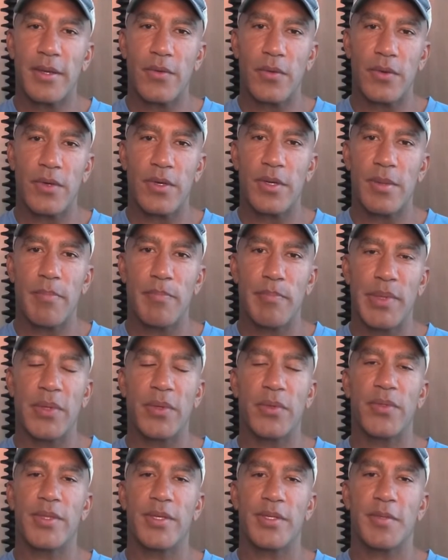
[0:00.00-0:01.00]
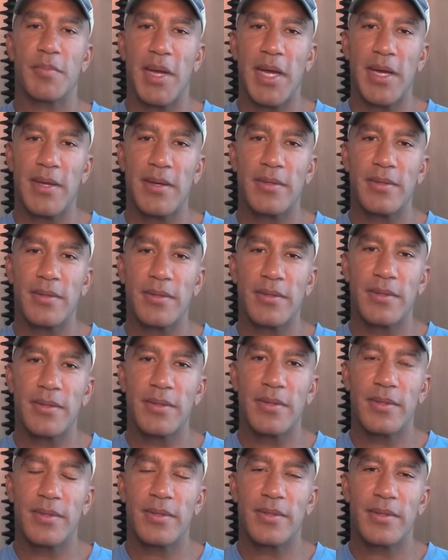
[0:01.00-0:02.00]
in order to build this model.
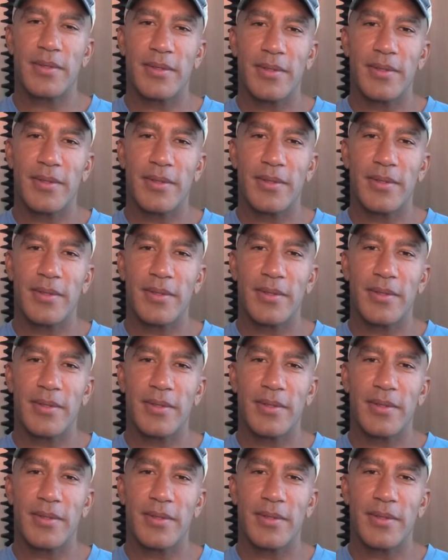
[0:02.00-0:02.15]
Yeah.